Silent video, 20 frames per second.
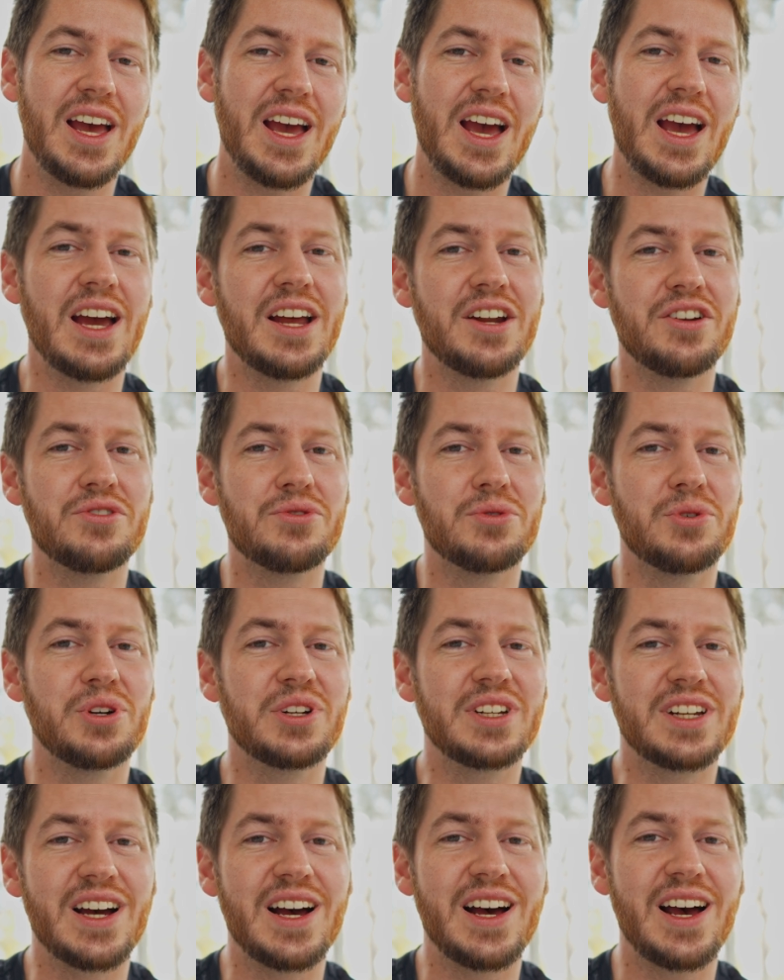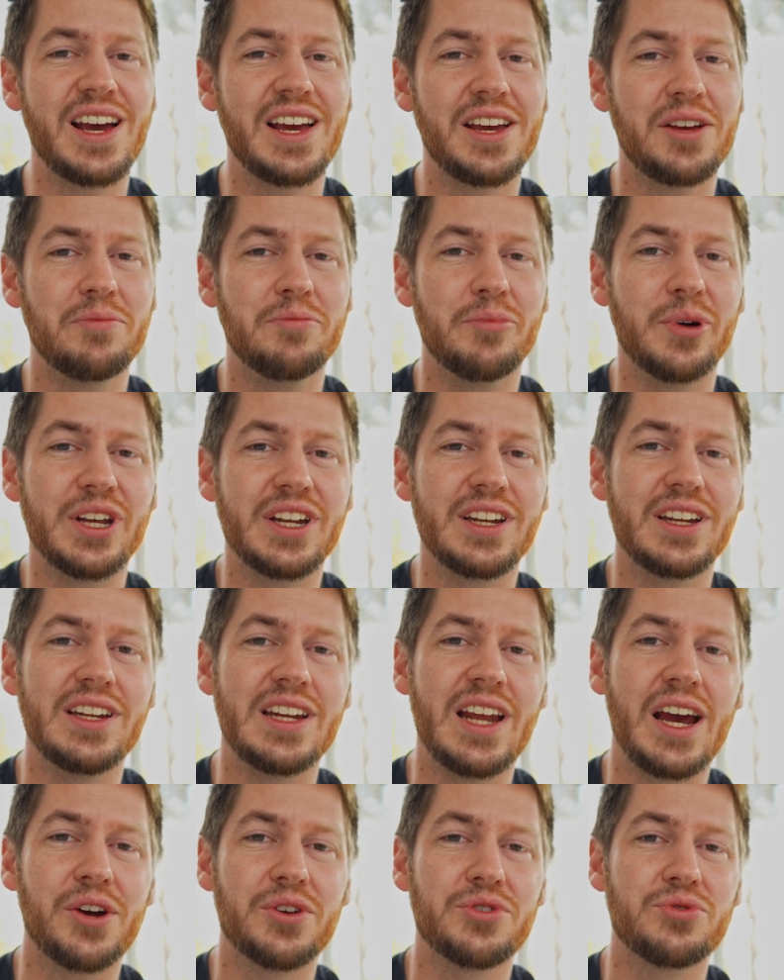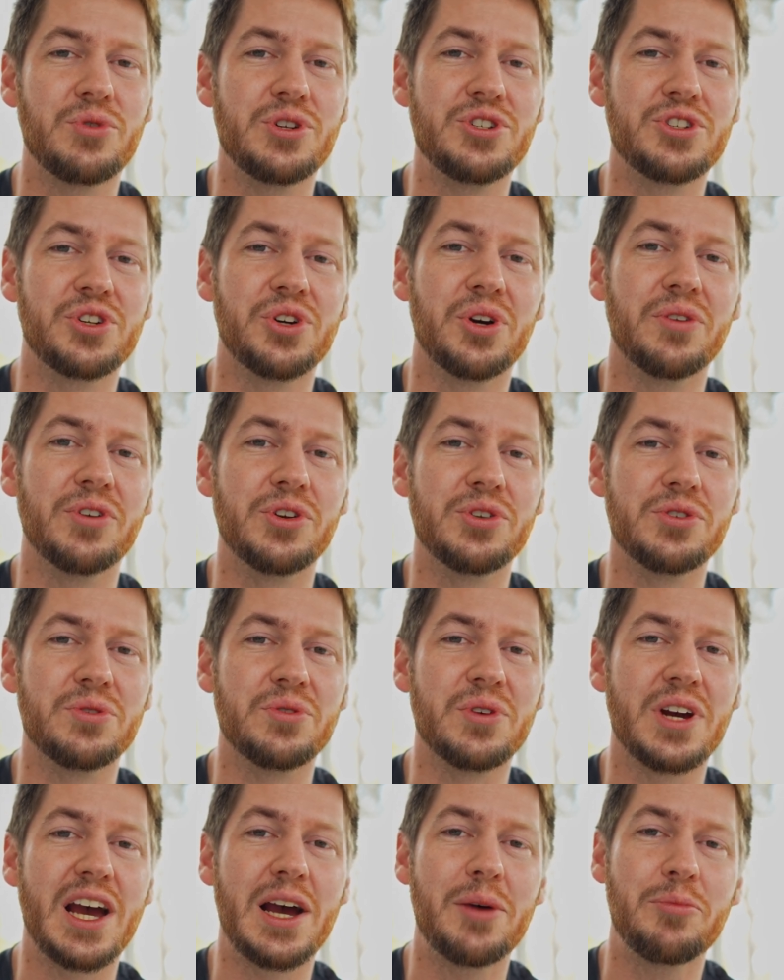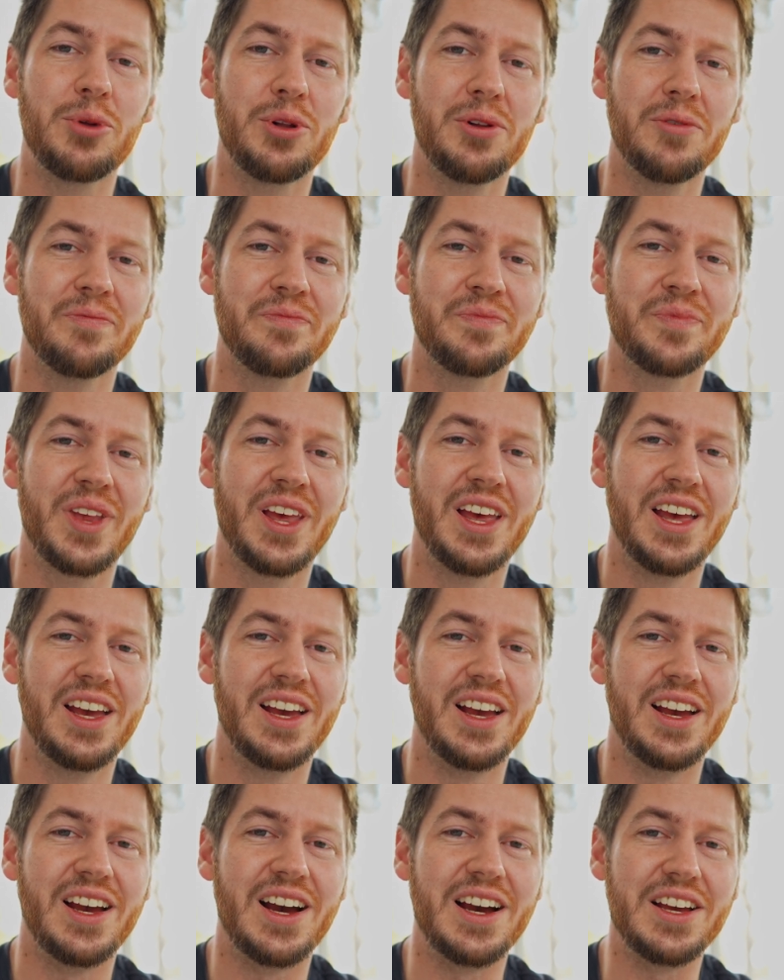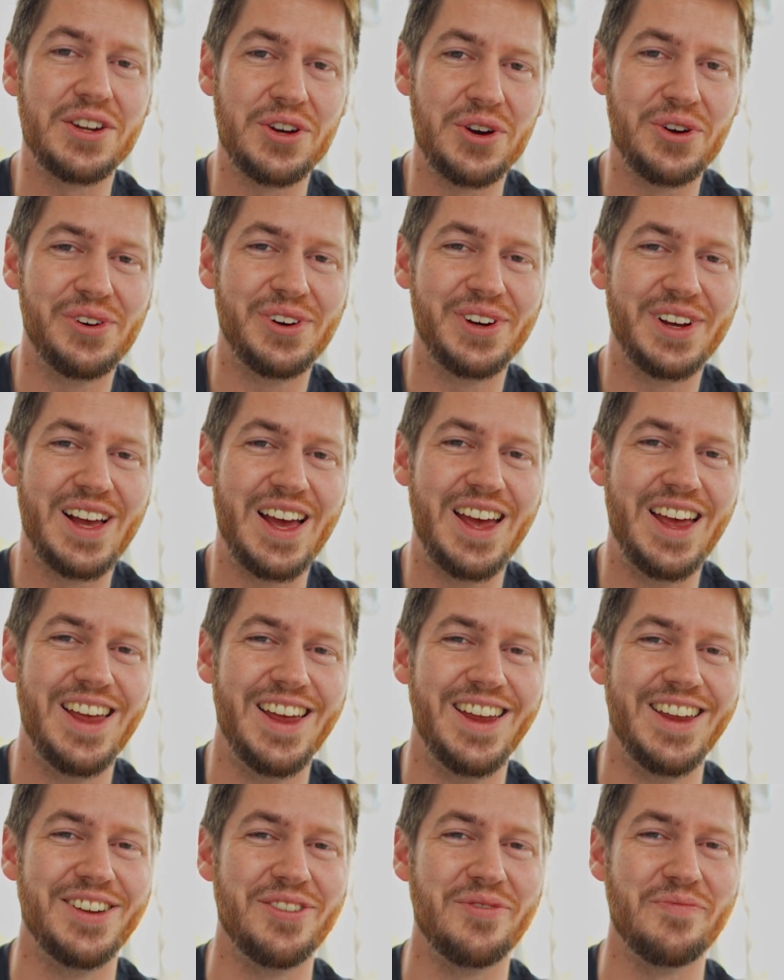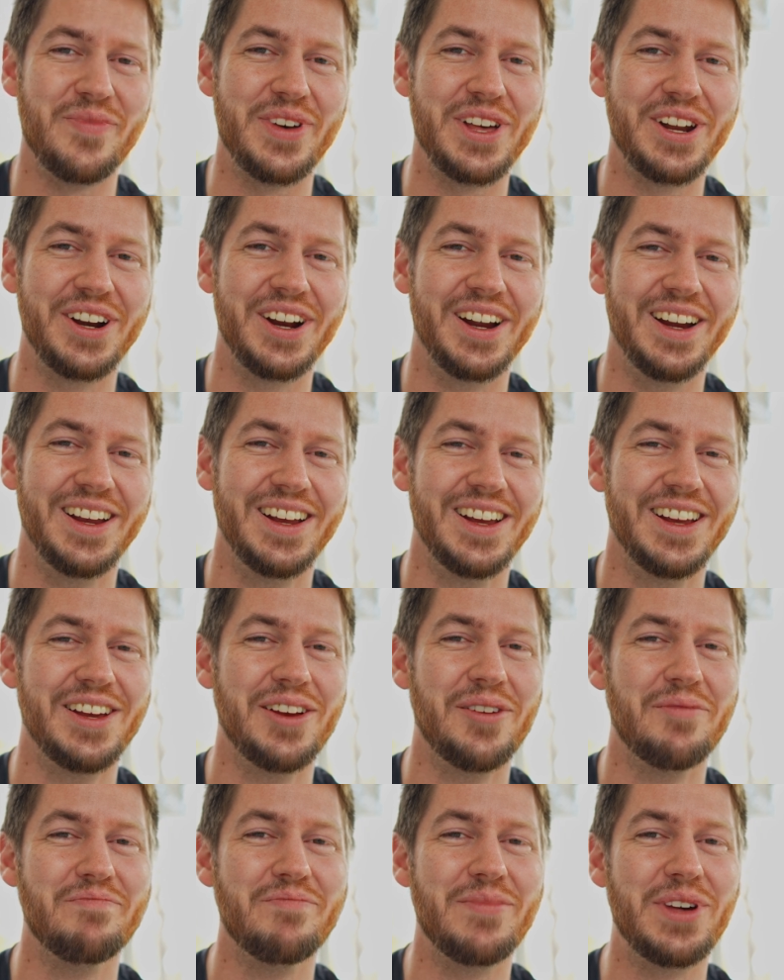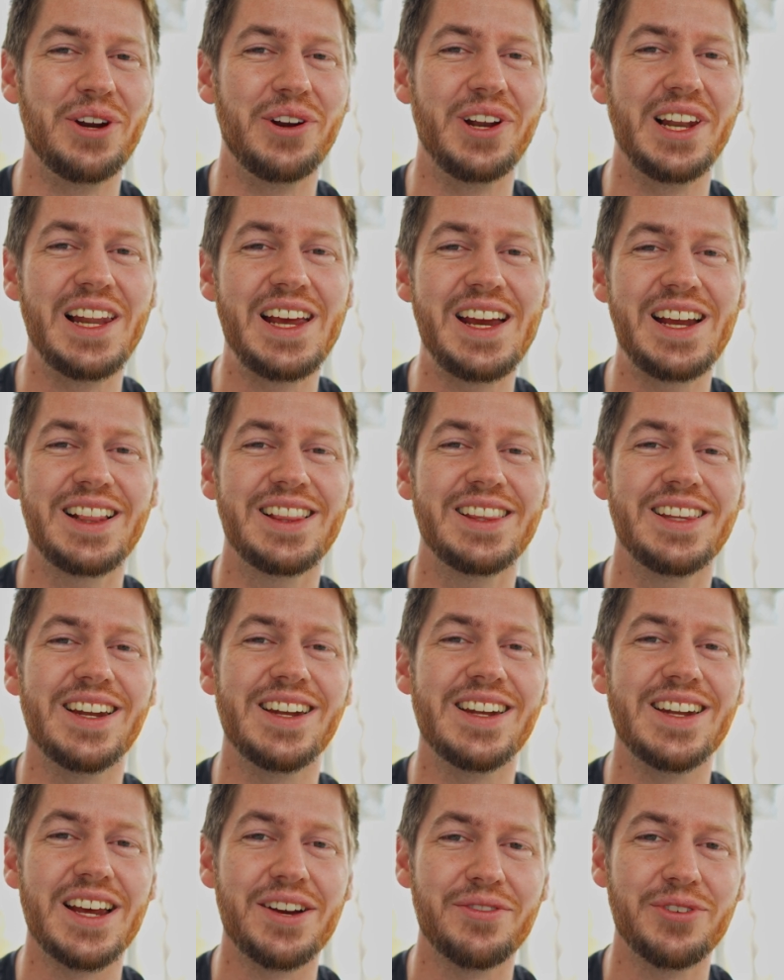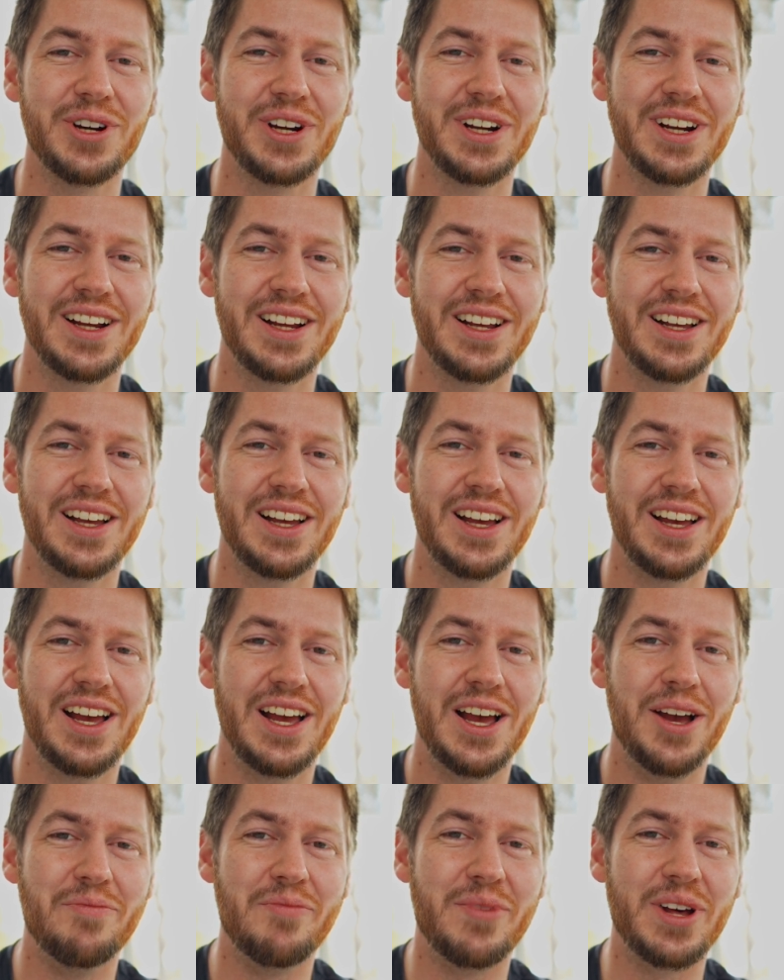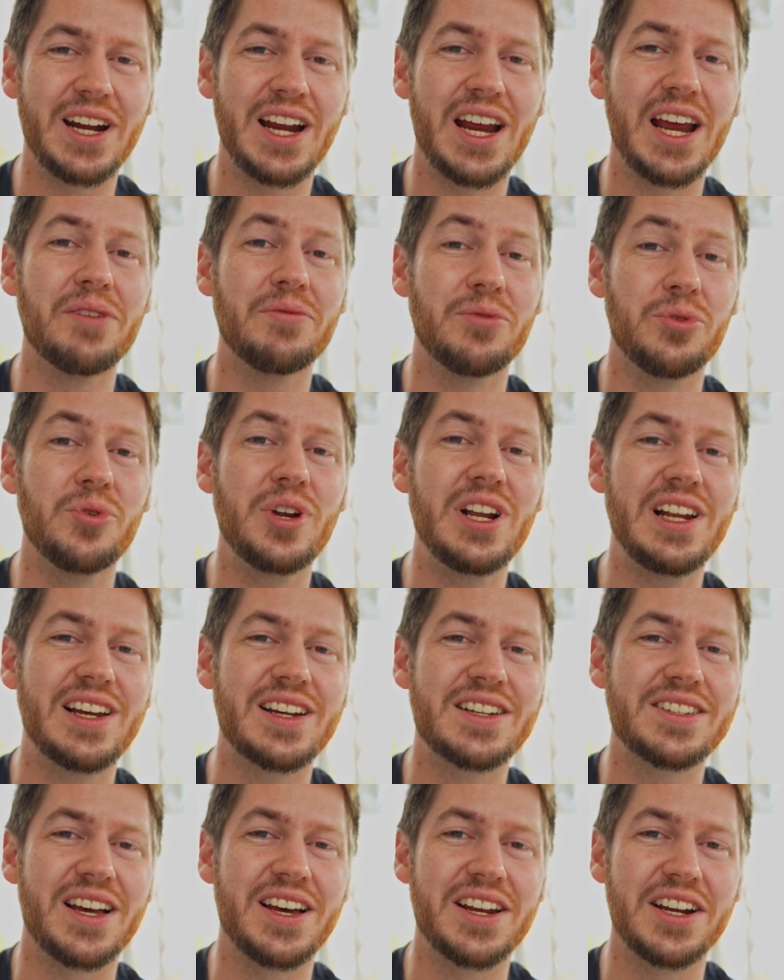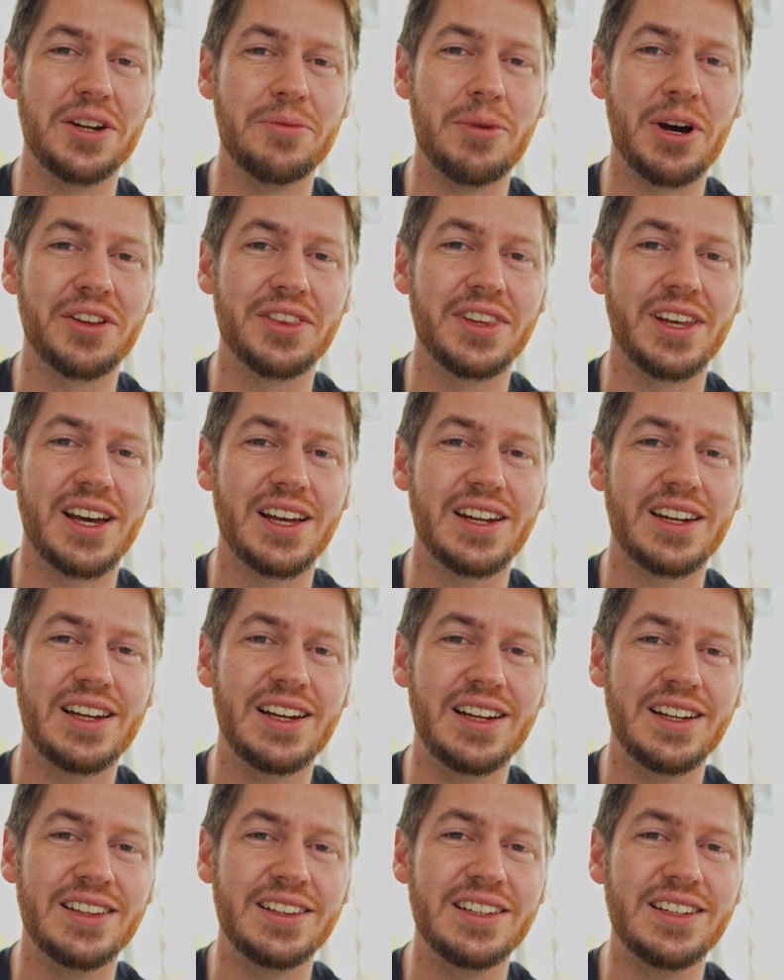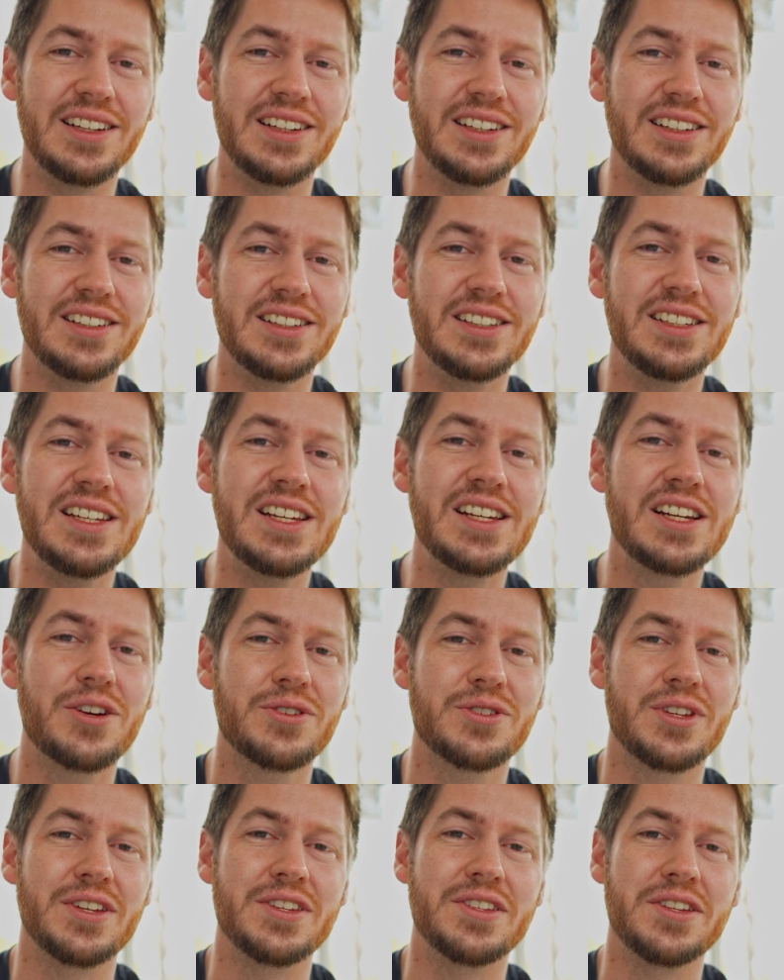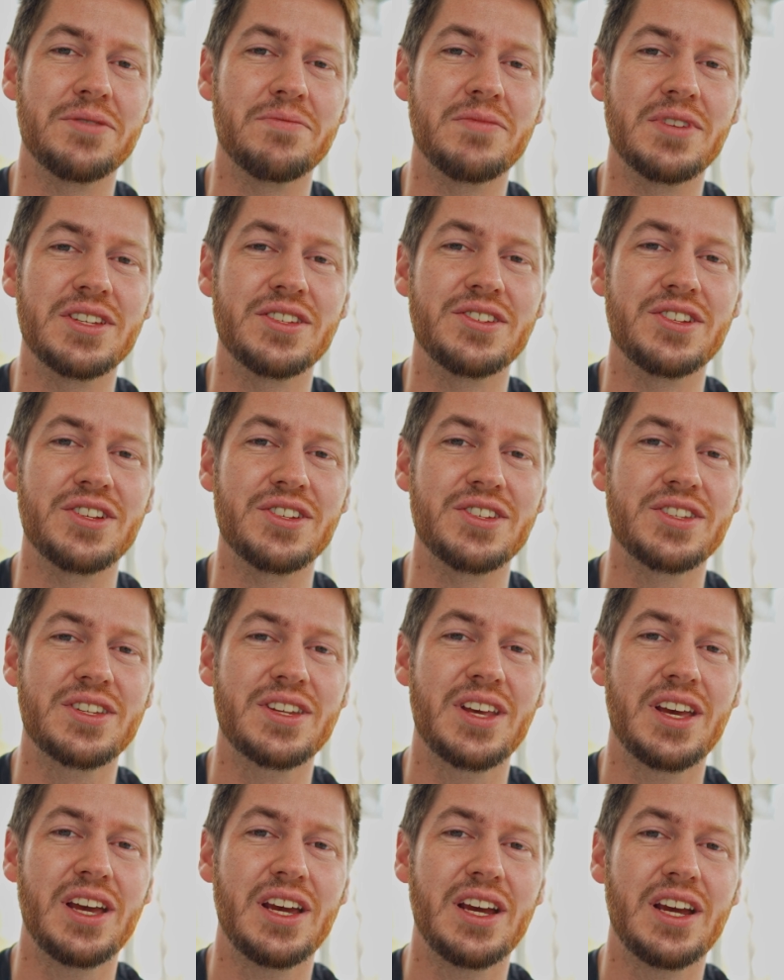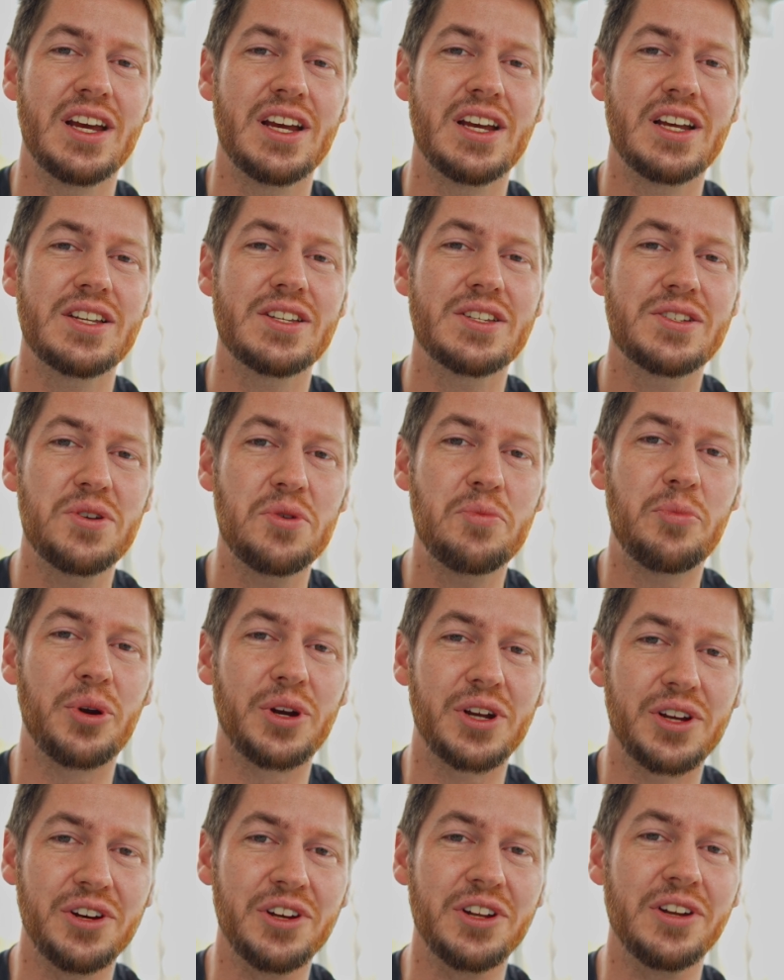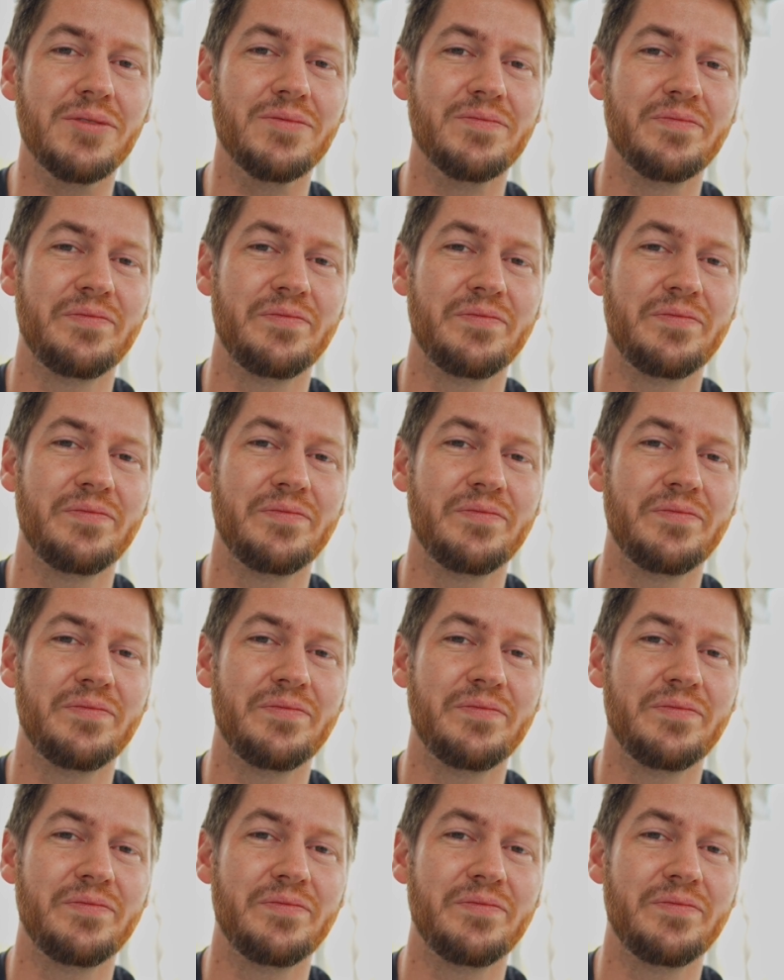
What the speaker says: Android guy, but now switching over to Apple. I know, better late than never, but I am really excited about that, and the ecosystem is just super good.